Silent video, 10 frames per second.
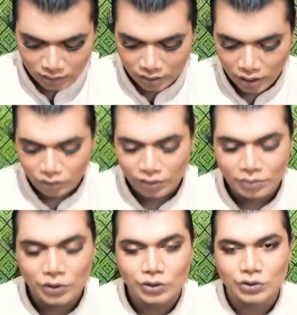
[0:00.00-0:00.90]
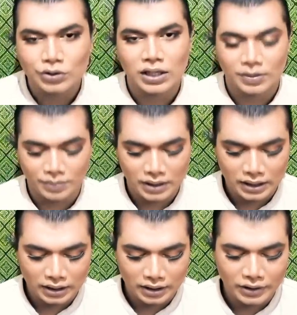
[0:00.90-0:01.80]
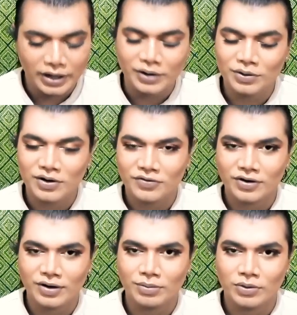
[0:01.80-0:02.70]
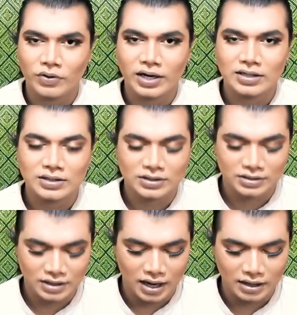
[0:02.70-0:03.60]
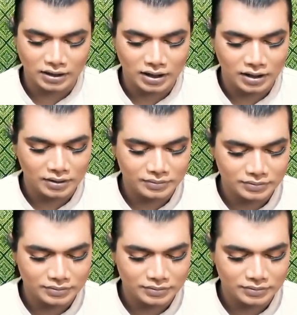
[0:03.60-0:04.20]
Now I'm going to take my regular favorite Nykaa